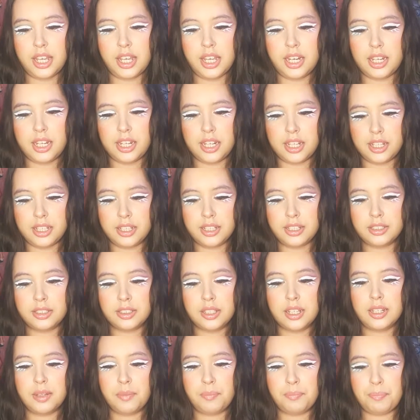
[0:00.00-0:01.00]
And it
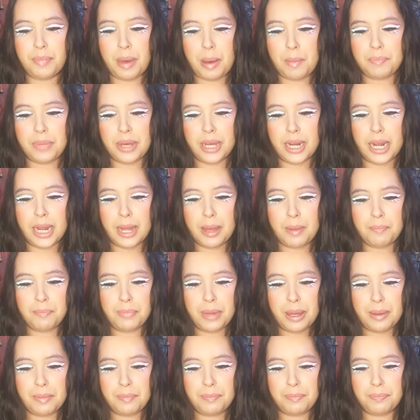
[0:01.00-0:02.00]
is bum ba da
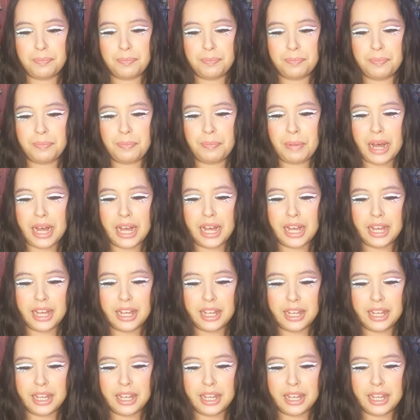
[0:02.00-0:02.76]
bum bum.